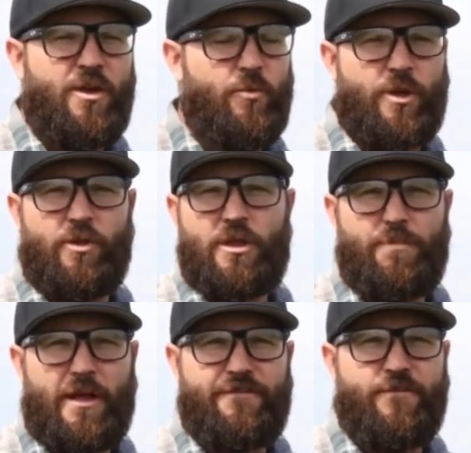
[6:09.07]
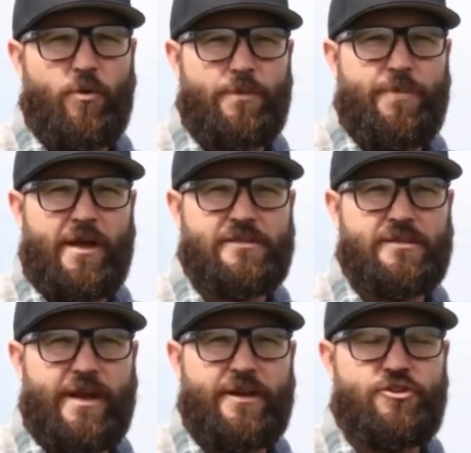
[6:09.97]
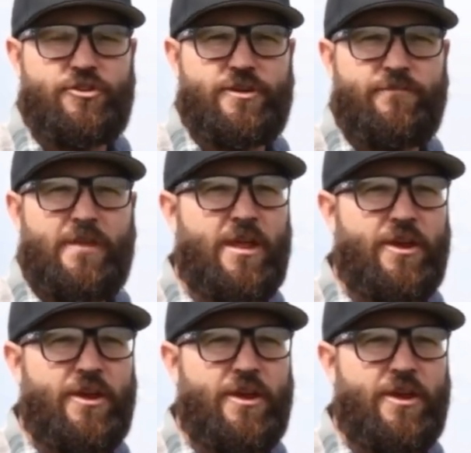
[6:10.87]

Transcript: We only applied 40 pounds of nitrogen